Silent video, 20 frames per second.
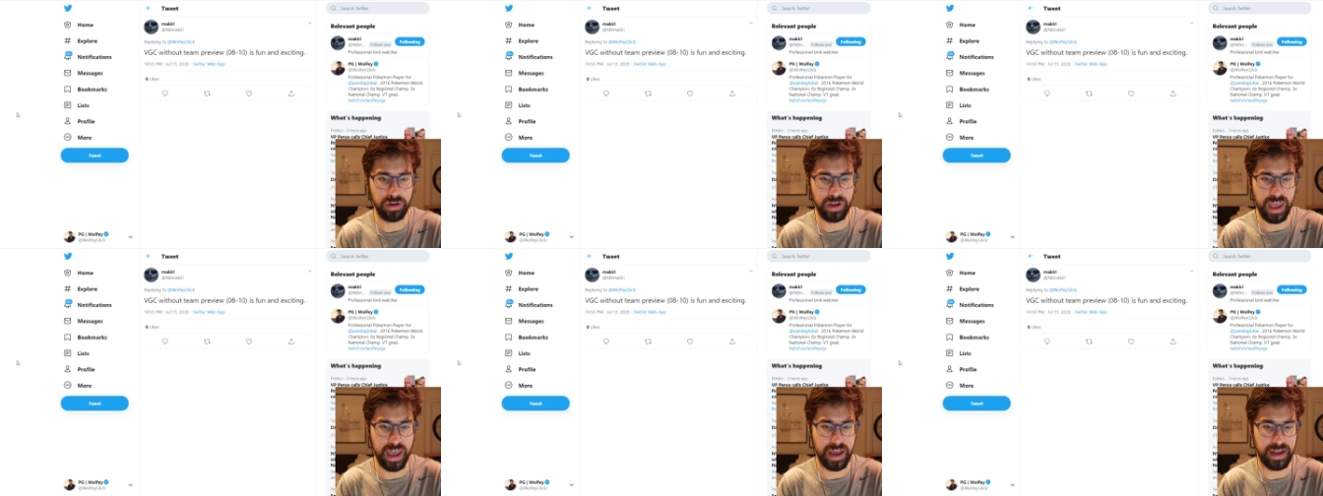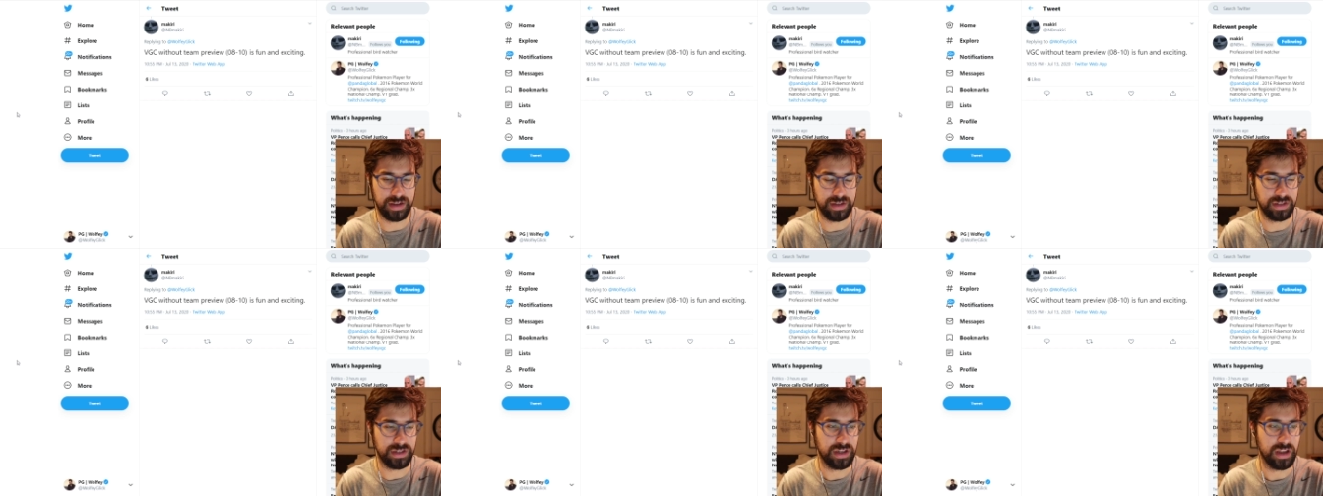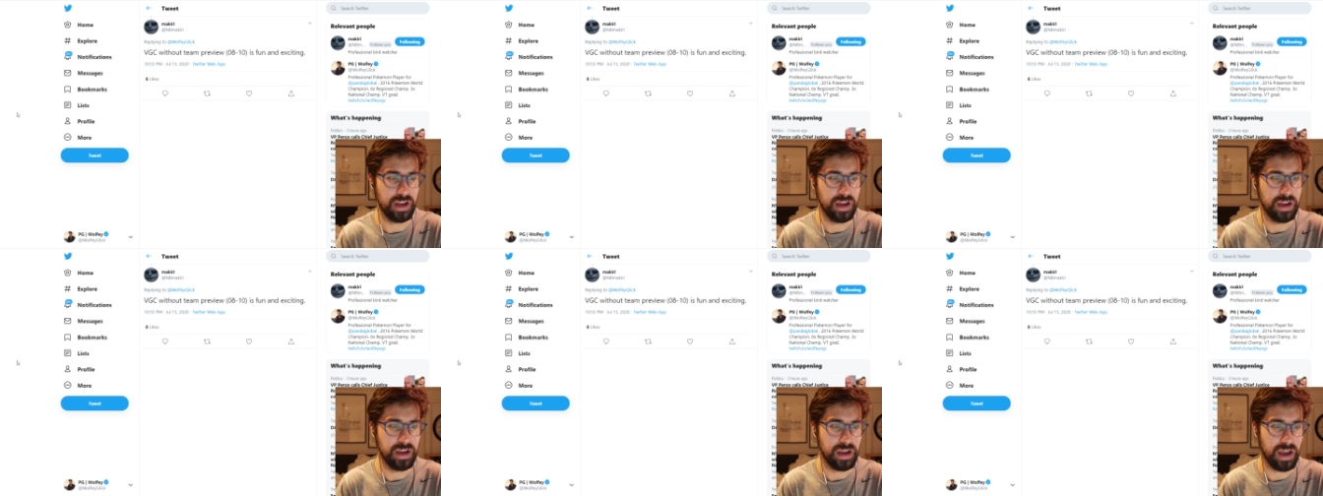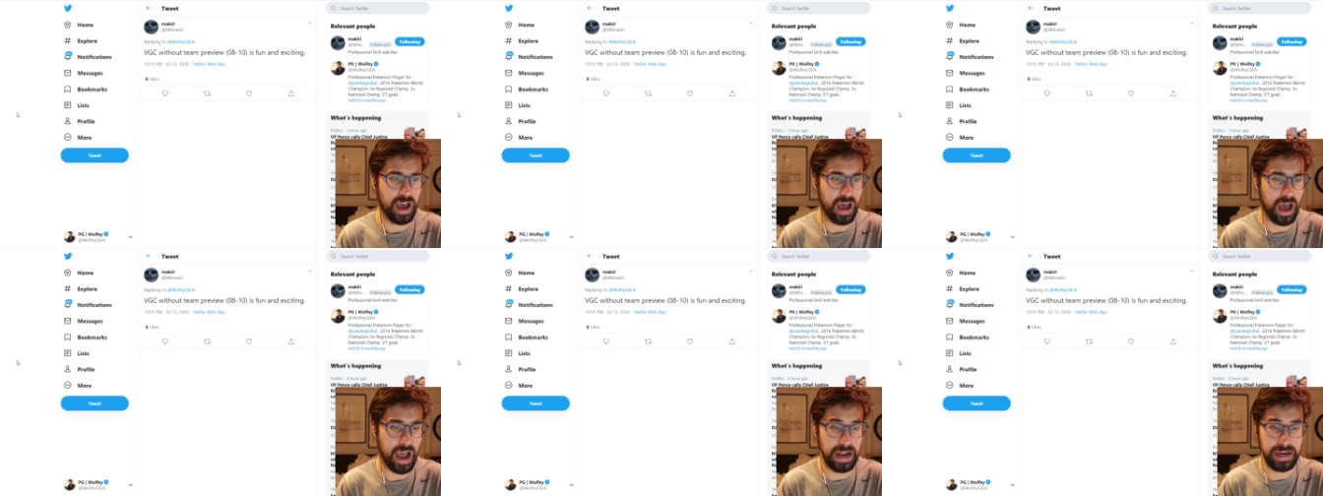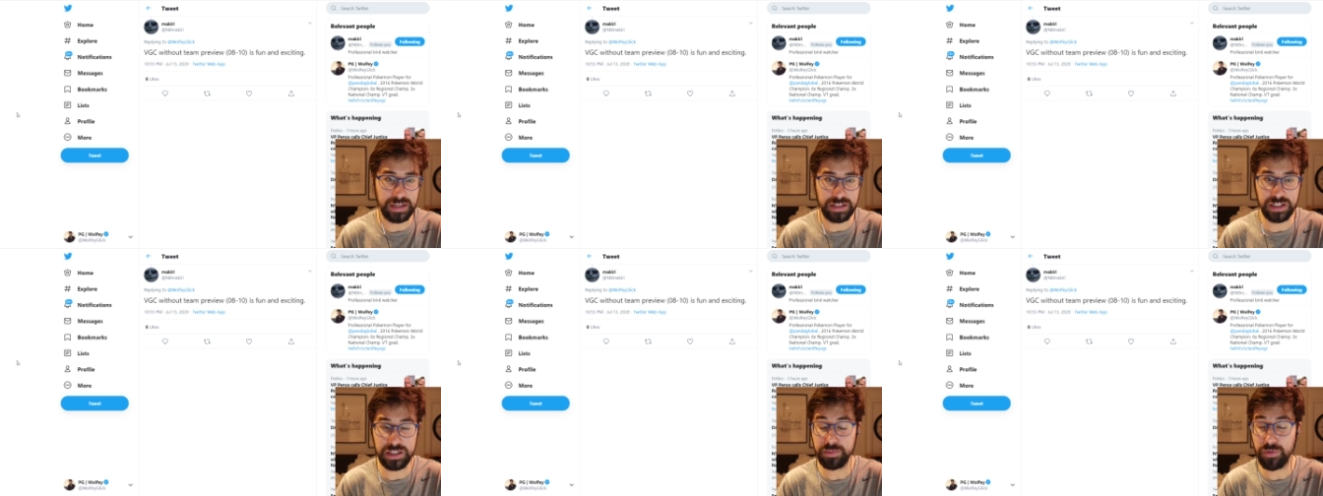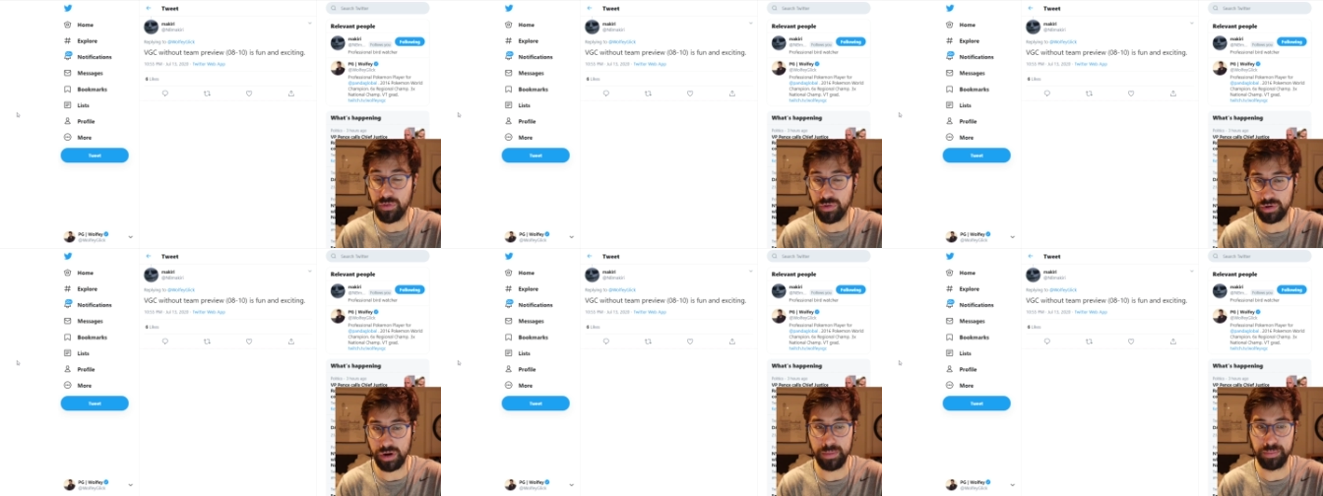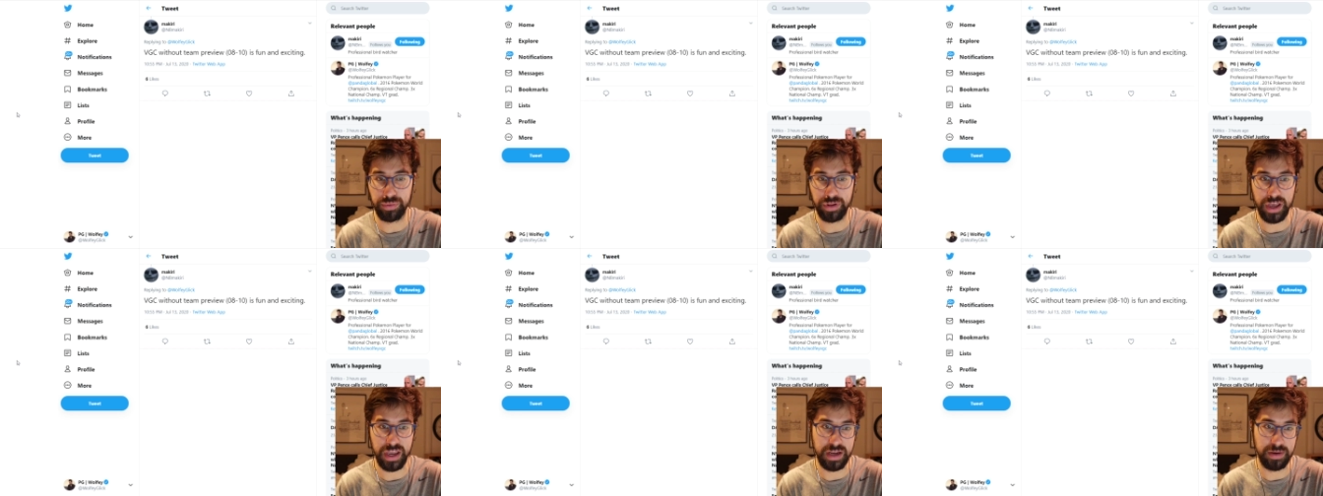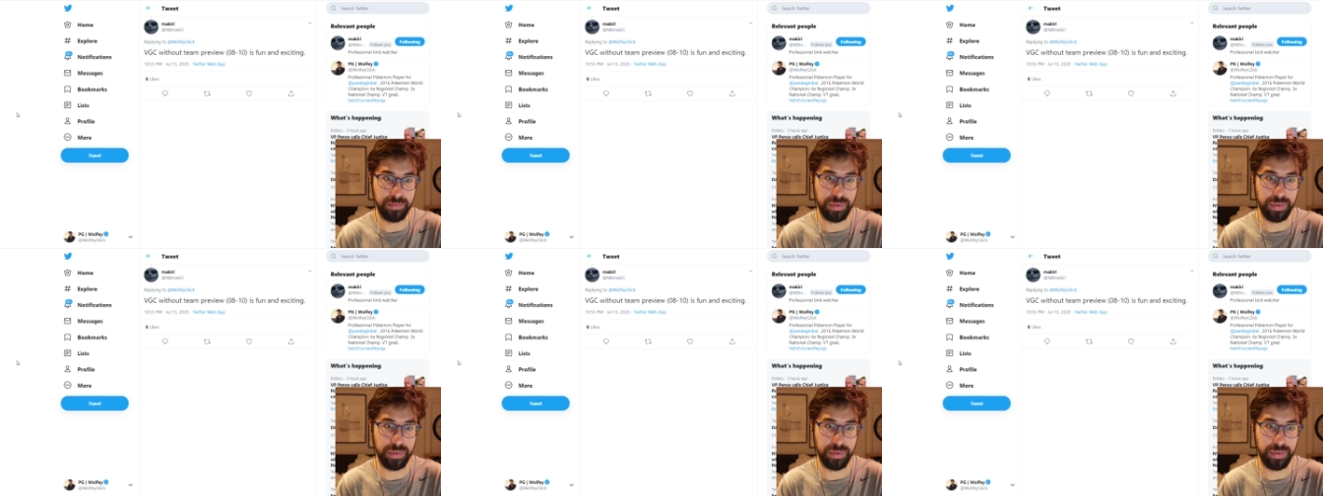and uh, I, this is before I played.